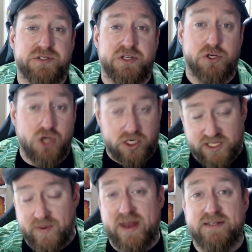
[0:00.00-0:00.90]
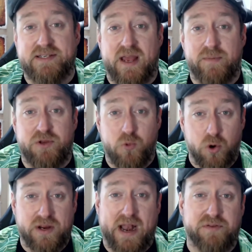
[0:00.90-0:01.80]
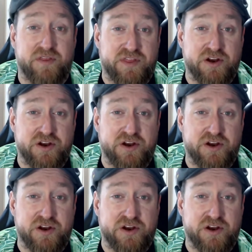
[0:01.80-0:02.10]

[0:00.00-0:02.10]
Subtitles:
you talk to them ahead of time and you work it out that